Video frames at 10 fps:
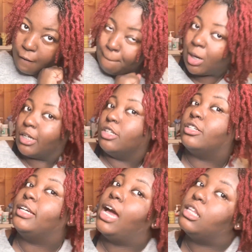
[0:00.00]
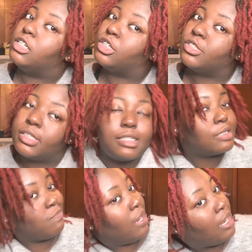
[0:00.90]
Mark your calendars.
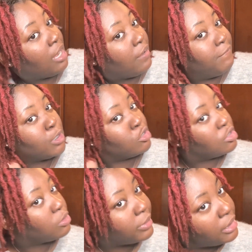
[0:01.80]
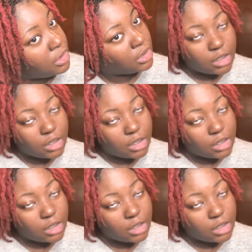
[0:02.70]
It's my lock anniversary.